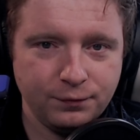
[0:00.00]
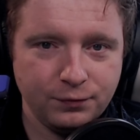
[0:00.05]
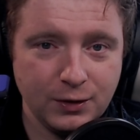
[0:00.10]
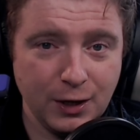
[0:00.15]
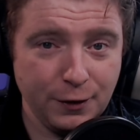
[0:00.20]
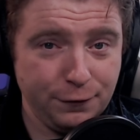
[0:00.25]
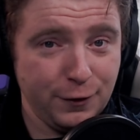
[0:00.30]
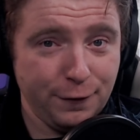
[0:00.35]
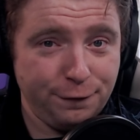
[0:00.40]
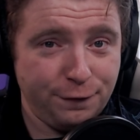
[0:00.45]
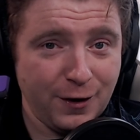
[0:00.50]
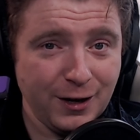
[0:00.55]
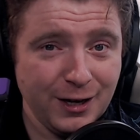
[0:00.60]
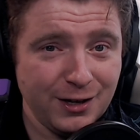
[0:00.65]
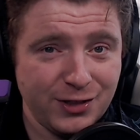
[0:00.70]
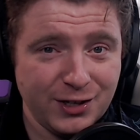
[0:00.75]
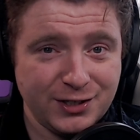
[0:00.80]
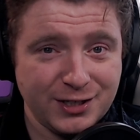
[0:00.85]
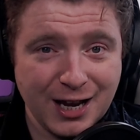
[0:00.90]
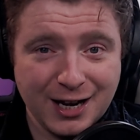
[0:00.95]
If you fire
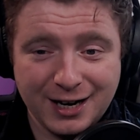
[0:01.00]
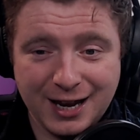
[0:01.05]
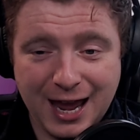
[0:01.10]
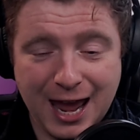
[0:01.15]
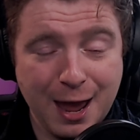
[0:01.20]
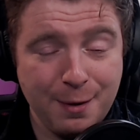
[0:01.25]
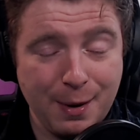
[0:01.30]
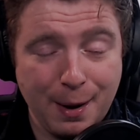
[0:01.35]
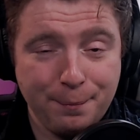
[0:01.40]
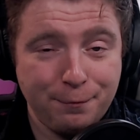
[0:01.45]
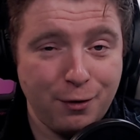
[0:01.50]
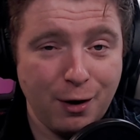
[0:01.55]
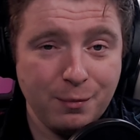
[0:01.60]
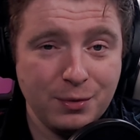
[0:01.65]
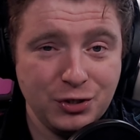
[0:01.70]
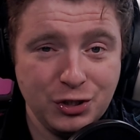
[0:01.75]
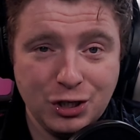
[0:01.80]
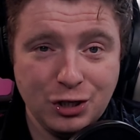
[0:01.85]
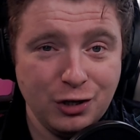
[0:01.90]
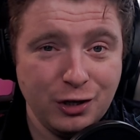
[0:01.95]
the TAC-M, I
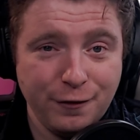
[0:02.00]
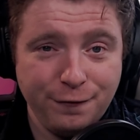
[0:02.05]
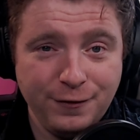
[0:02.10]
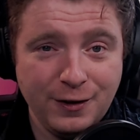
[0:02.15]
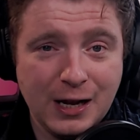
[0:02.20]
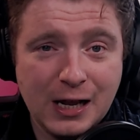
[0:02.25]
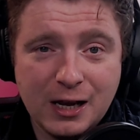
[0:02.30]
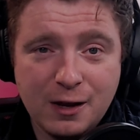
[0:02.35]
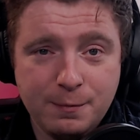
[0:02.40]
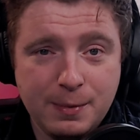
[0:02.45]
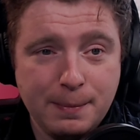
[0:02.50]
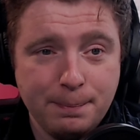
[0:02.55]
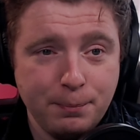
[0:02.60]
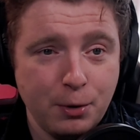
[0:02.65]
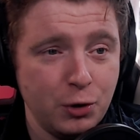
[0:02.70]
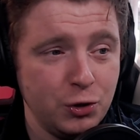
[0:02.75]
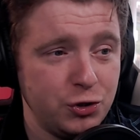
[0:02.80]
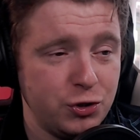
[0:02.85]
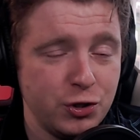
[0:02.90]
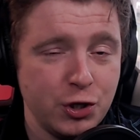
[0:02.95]
promise you're going to feel like you've been
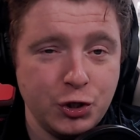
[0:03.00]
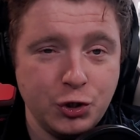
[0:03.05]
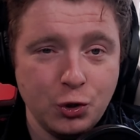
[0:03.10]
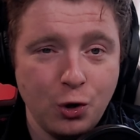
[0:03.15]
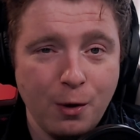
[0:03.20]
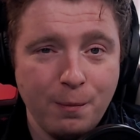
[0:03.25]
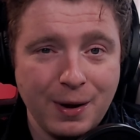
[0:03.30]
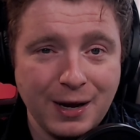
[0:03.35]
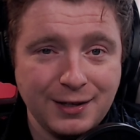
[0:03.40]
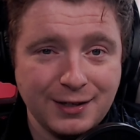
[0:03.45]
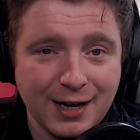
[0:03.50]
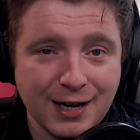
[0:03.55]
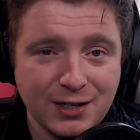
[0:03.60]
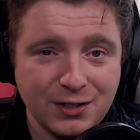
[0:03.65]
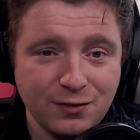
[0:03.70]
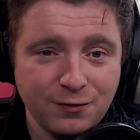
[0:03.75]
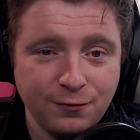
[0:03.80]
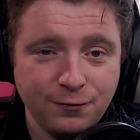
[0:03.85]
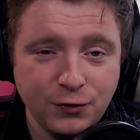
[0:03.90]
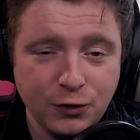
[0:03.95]
punched in the jaw by
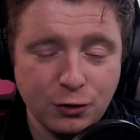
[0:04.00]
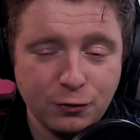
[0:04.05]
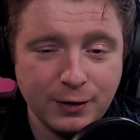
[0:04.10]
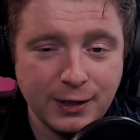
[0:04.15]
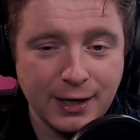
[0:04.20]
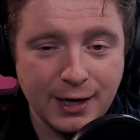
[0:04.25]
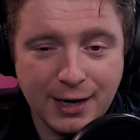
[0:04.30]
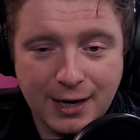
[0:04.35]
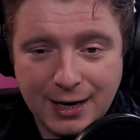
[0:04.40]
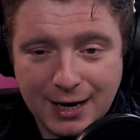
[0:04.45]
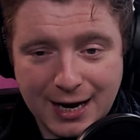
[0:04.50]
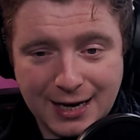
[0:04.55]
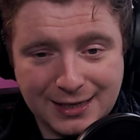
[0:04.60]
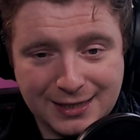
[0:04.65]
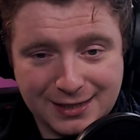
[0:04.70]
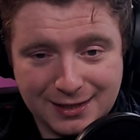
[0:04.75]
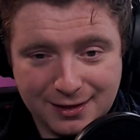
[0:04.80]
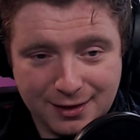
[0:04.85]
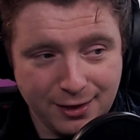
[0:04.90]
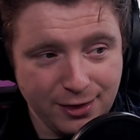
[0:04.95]
Tyson Fury.
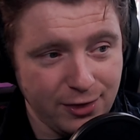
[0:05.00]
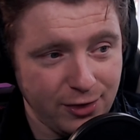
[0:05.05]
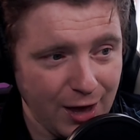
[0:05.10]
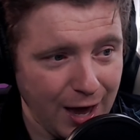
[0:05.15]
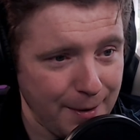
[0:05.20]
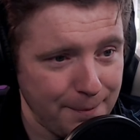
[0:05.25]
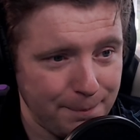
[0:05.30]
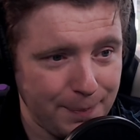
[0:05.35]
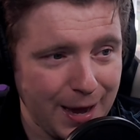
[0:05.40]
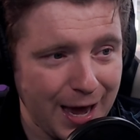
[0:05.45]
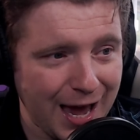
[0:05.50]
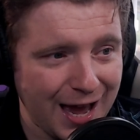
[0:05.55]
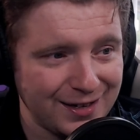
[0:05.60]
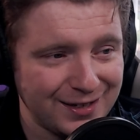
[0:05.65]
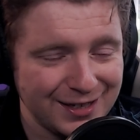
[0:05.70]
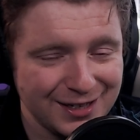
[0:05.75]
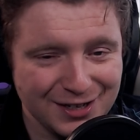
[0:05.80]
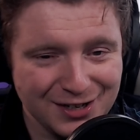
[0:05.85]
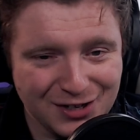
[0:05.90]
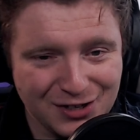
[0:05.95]
It's that bad.
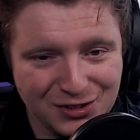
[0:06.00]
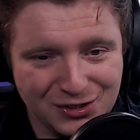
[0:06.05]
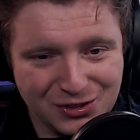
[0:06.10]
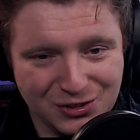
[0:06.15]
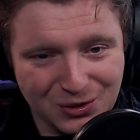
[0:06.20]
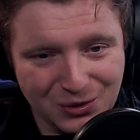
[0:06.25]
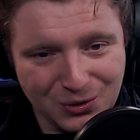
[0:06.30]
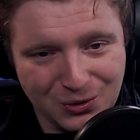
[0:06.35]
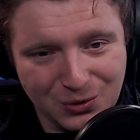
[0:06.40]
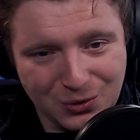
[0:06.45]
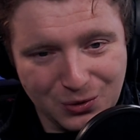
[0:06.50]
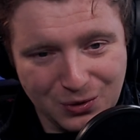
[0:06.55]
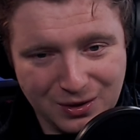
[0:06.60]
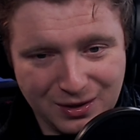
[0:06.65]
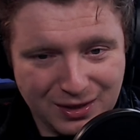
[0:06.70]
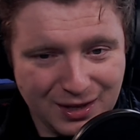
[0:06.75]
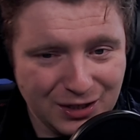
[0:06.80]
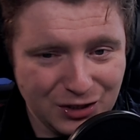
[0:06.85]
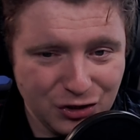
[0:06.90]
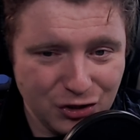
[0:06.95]
So
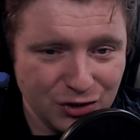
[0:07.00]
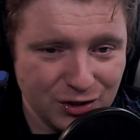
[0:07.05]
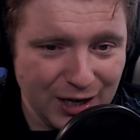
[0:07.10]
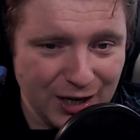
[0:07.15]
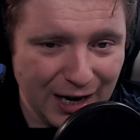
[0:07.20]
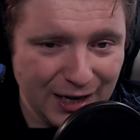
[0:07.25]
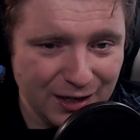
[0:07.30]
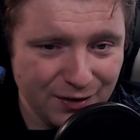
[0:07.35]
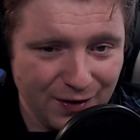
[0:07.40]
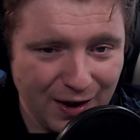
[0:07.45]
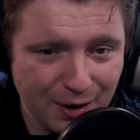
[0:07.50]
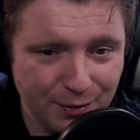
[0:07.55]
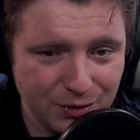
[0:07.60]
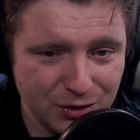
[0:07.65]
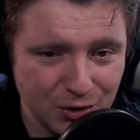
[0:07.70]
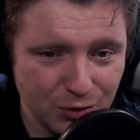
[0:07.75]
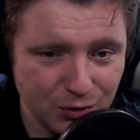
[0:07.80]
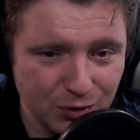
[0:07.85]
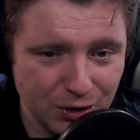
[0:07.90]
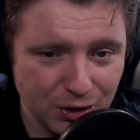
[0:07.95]
that's just kind of how it's
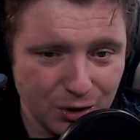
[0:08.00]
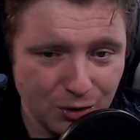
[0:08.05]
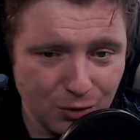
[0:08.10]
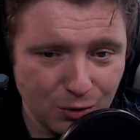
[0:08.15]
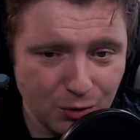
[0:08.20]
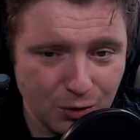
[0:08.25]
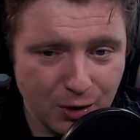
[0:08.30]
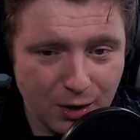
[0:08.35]
going to go.